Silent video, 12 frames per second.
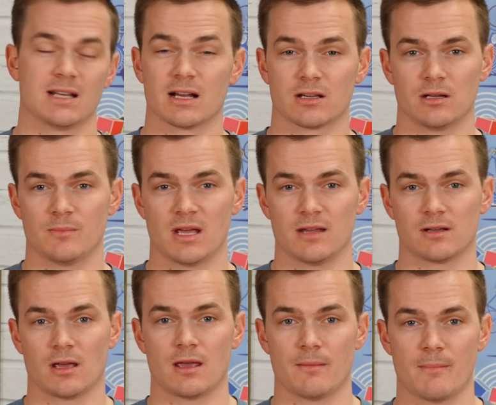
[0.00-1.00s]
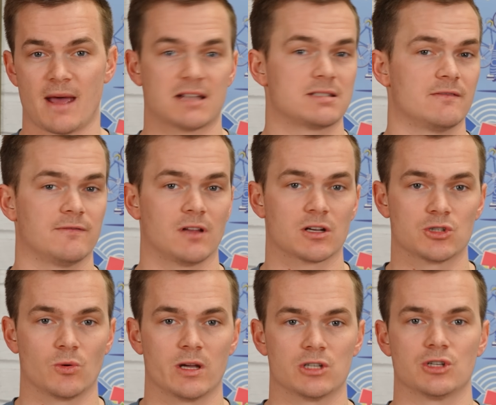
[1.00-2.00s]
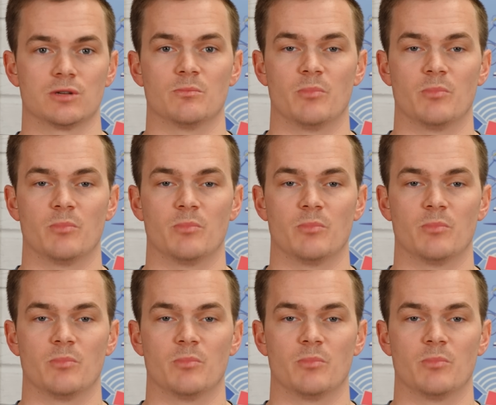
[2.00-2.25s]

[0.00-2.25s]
not going to make a massive fluctuation,